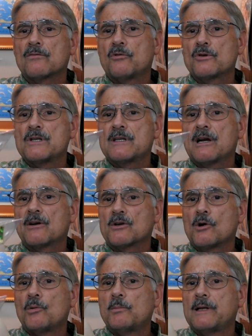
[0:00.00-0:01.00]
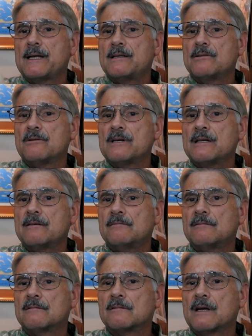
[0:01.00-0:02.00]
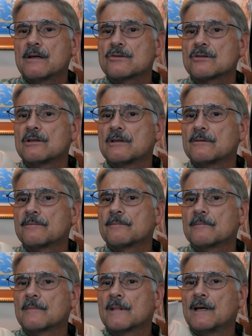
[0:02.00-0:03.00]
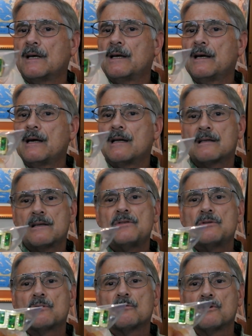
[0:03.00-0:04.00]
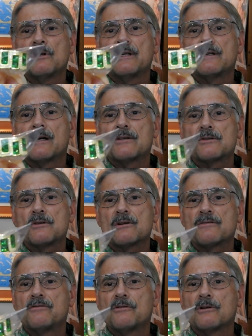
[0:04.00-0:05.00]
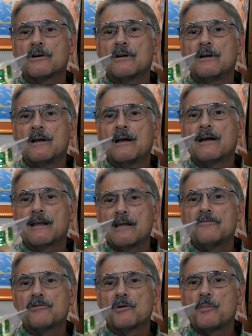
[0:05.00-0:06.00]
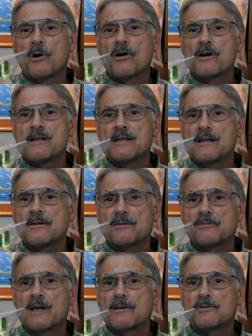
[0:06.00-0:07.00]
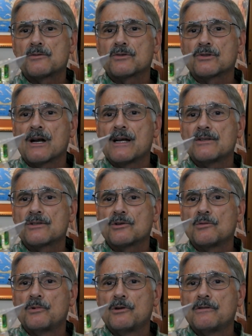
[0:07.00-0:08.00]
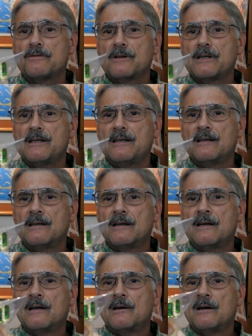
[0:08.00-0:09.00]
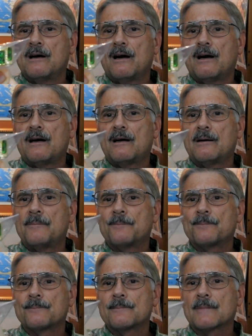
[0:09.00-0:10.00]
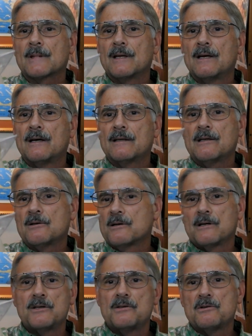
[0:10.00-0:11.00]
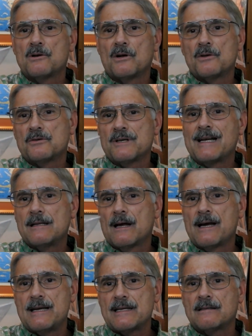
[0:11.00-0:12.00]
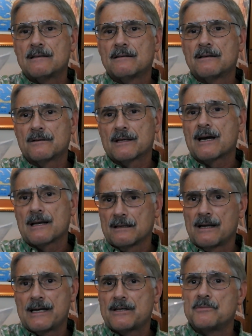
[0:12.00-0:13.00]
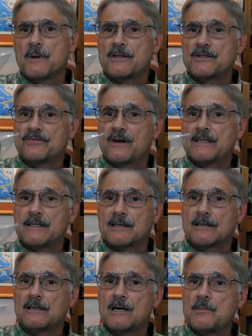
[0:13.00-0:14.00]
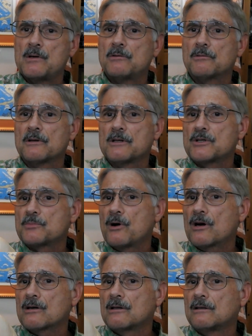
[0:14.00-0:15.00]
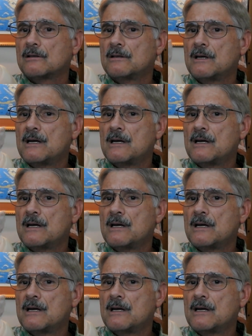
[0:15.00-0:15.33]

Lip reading: 14-karat gold-plated ring. Excellent. And it gives you a really nice look for, again, for a party that shines so beautifully, you know, under night lighting, the kind of lighting you might find in a club. It'll really sparkle.